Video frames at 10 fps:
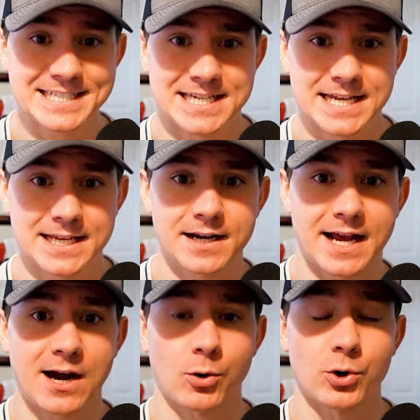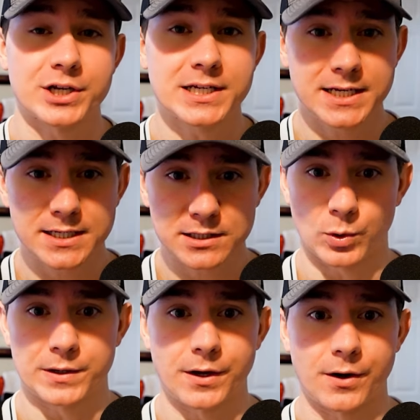to 10 hour
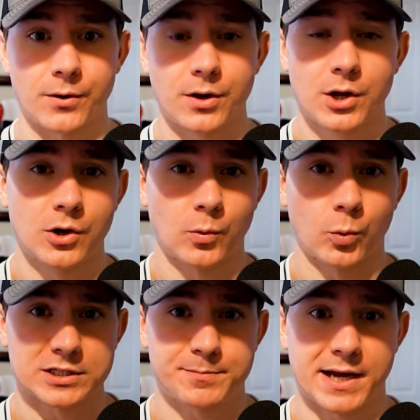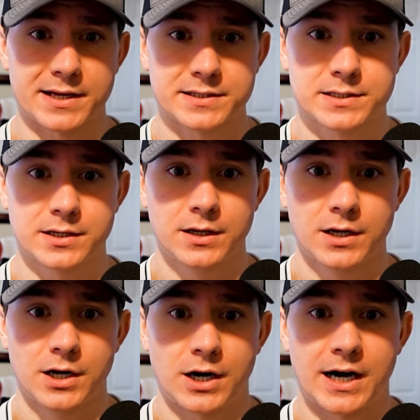eating window works best.
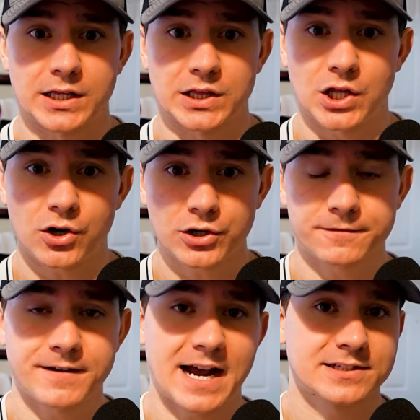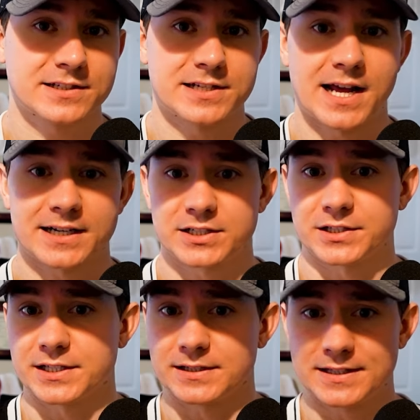All right, longer fasts can
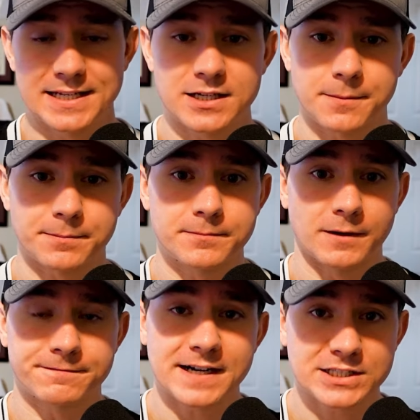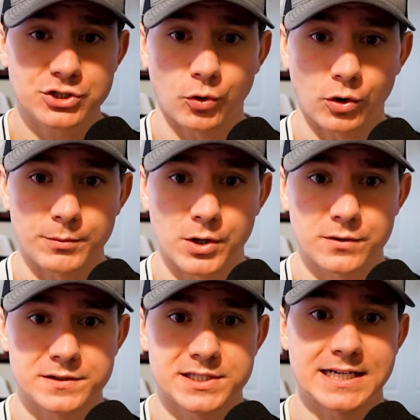actually end up affecting your
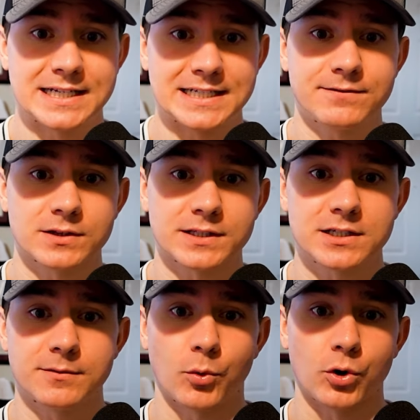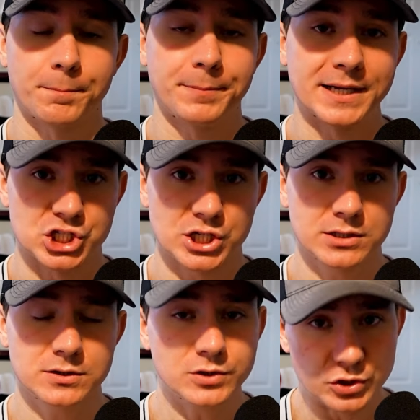hormones and even lead to more
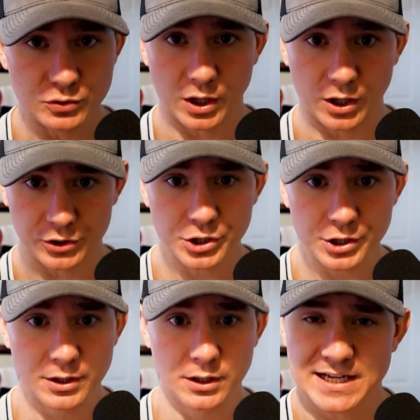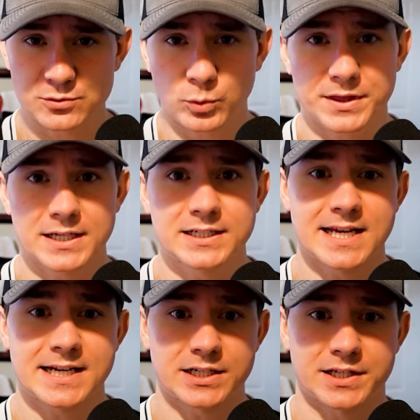binging due to hunger. So that's one thing to
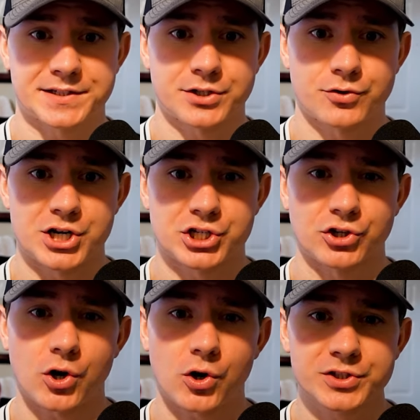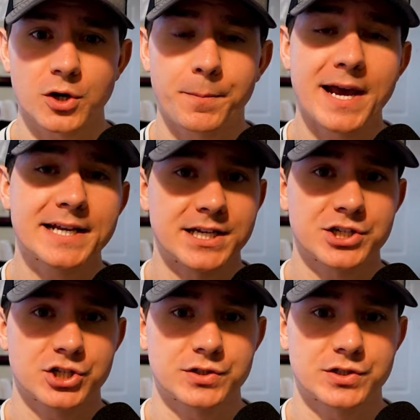take into consideration. Also pay
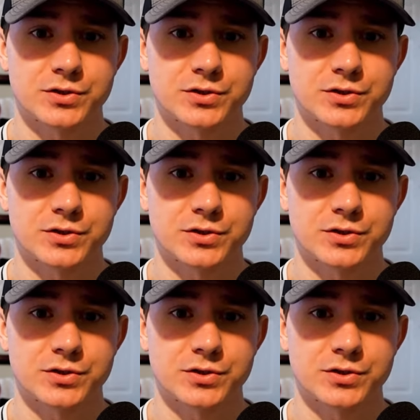attention